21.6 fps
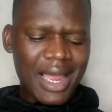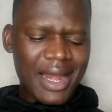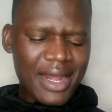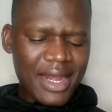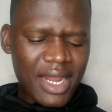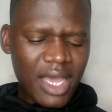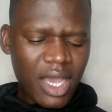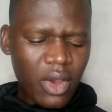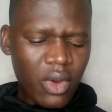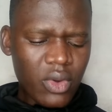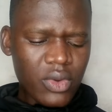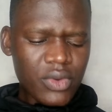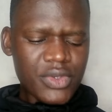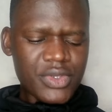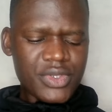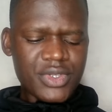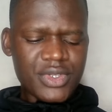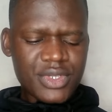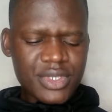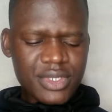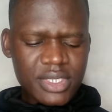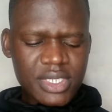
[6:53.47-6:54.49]
and now
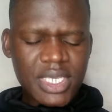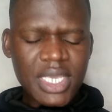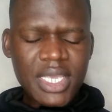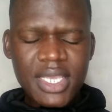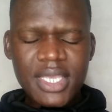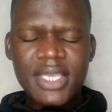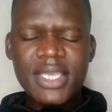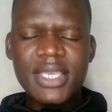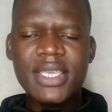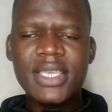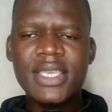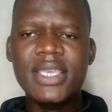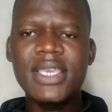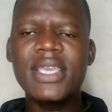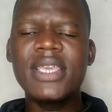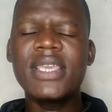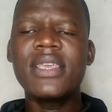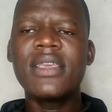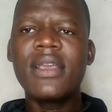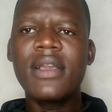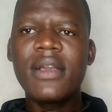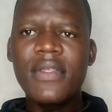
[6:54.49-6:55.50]

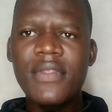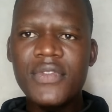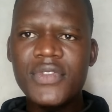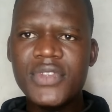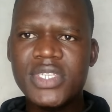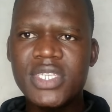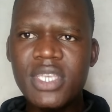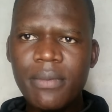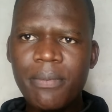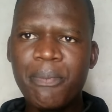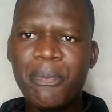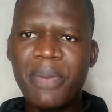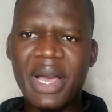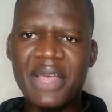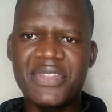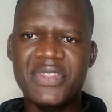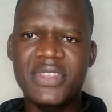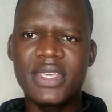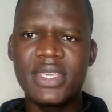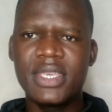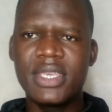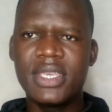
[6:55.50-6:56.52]
seeking
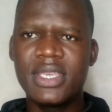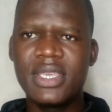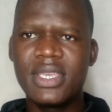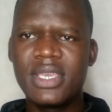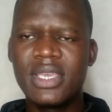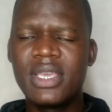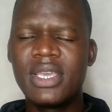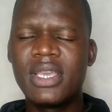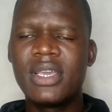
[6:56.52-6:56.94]
sympathy